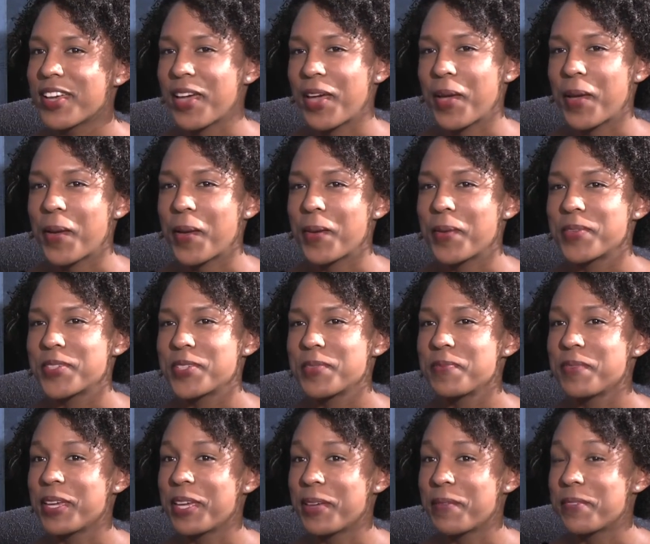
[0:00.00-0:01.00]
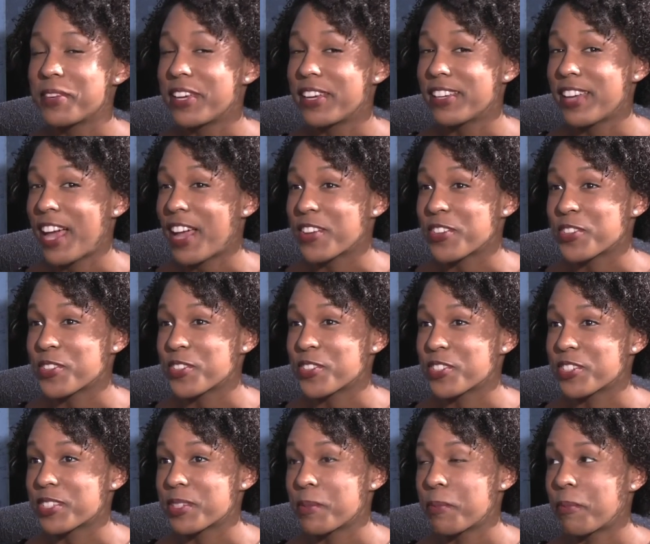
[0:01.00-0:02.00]
Okay, to me, being natural
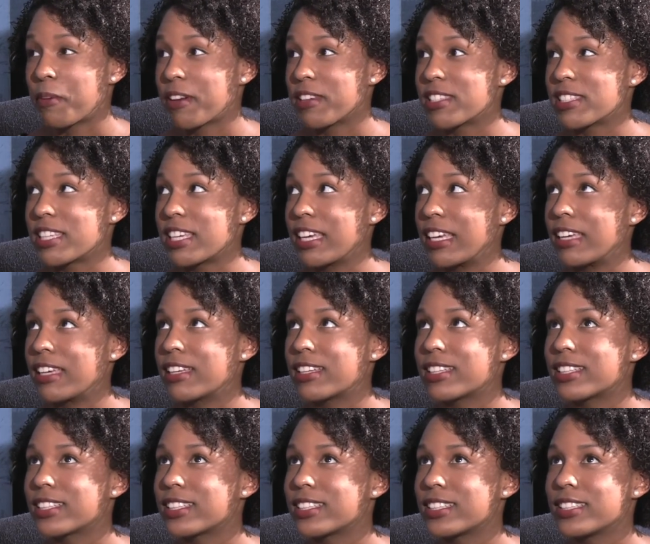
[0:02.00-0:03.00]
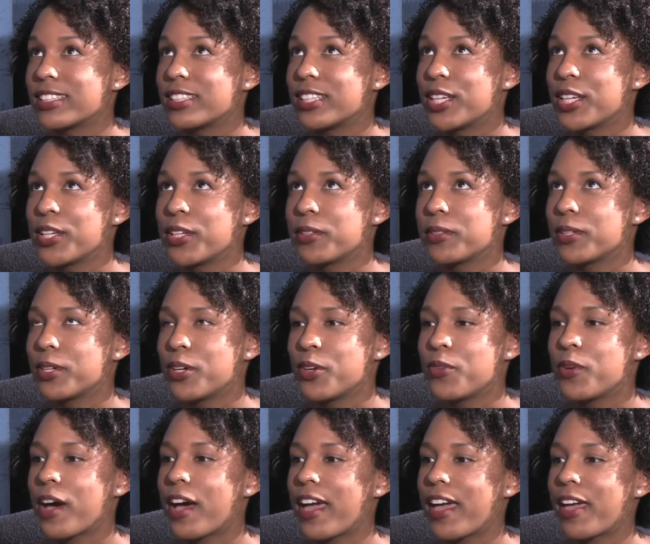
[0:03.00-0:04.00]
is just embracing
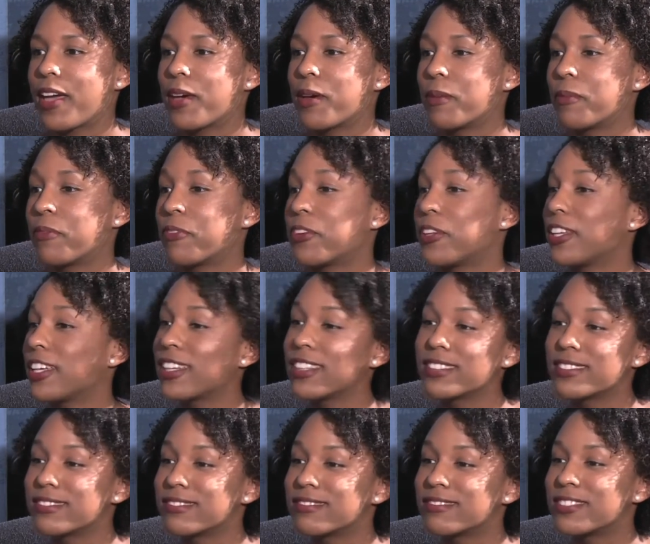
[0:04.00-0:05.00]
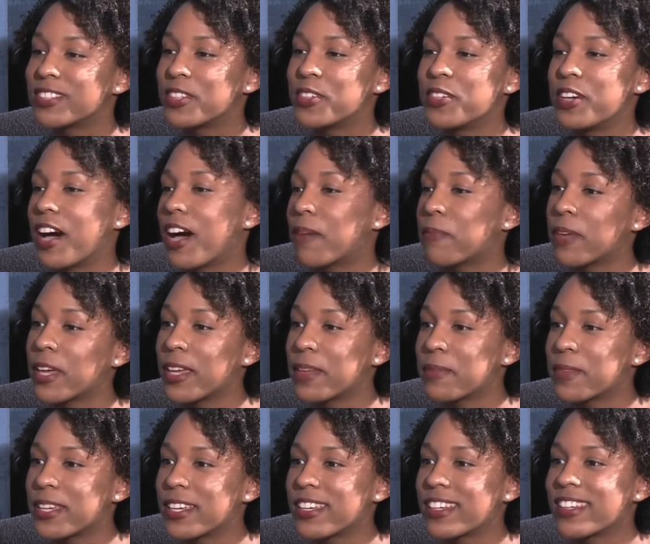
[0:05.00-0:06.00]
who I am fully. Who God
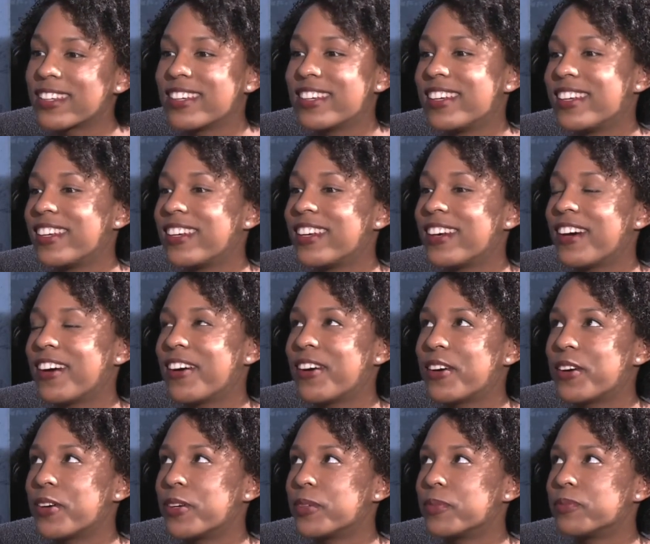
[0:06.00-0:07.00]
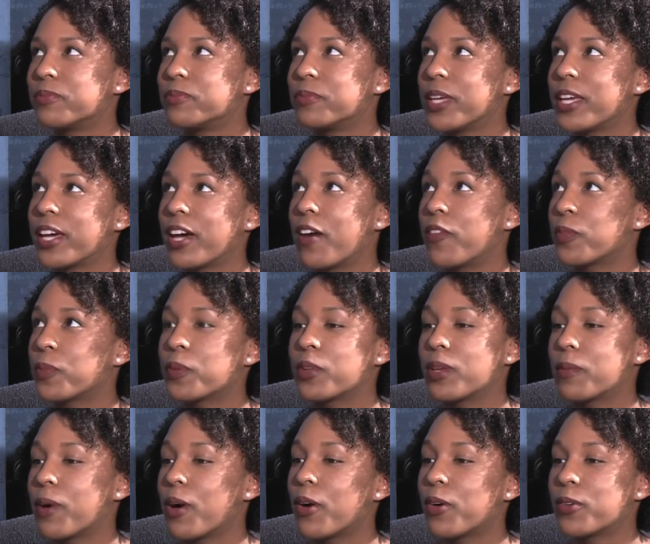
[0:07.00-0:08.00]
made me, being
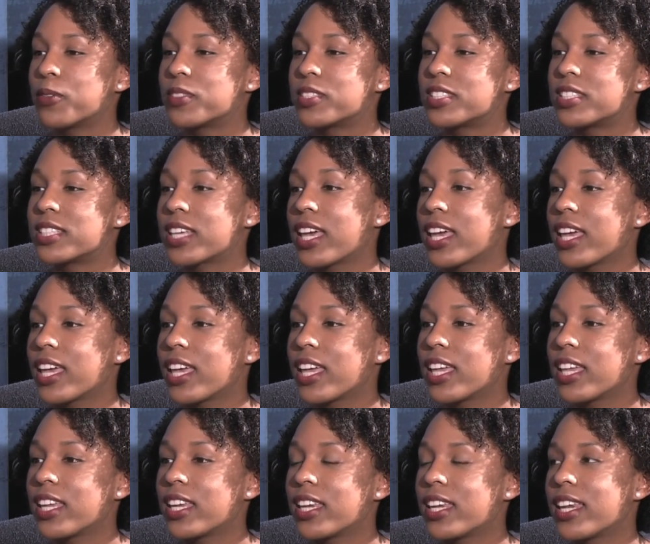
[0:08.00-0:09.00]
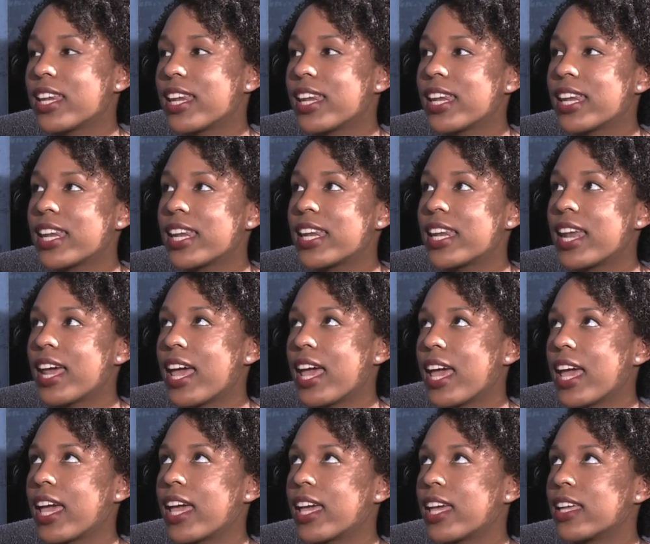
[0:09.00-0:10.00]
comfortable in my own skin,
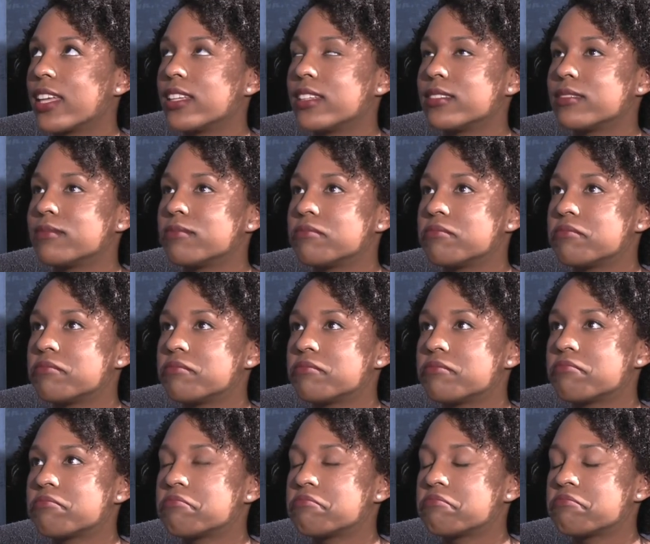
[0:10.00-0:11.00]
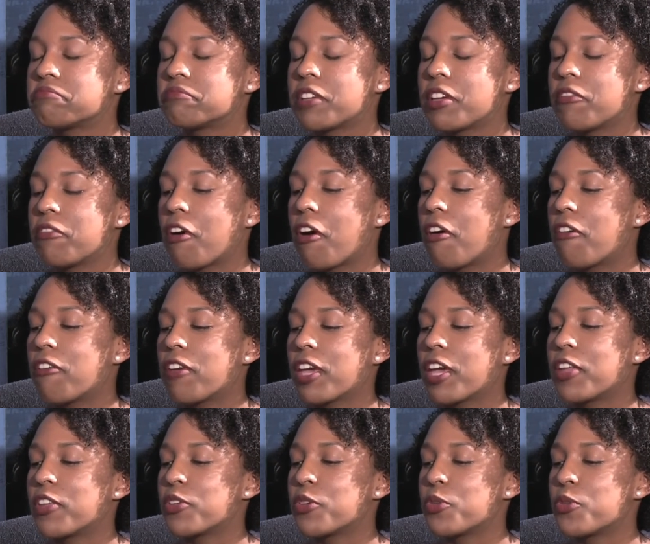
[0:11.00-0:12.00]
and
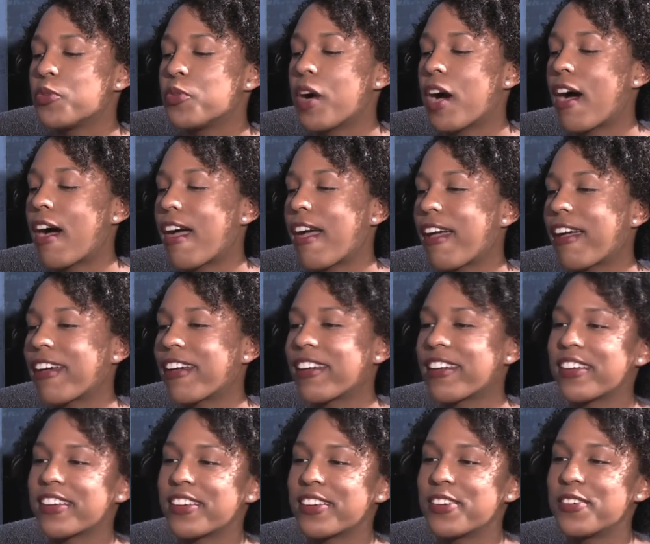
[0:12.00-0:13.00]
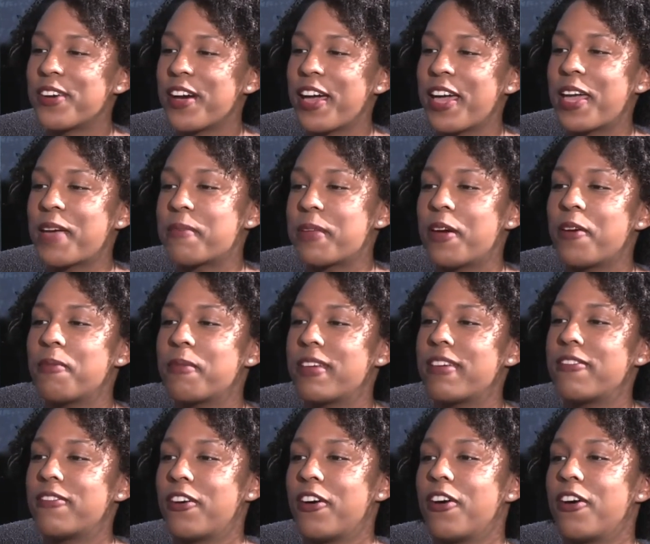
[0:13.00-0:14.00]
evolving into who I am. It helped
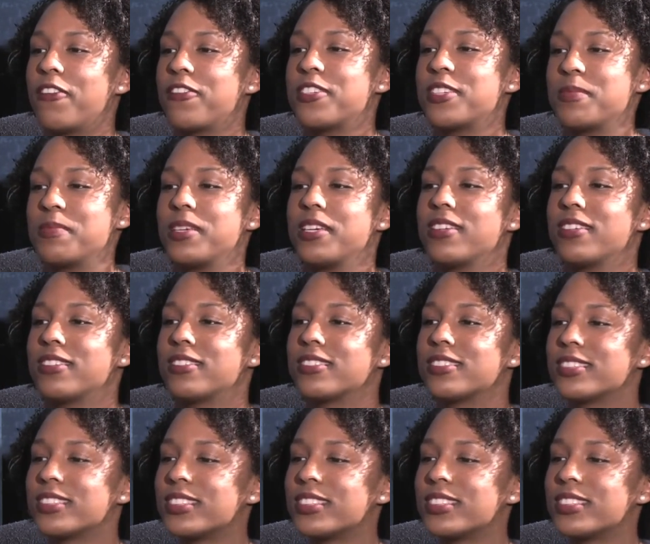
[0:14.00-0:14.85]
me evolve to me.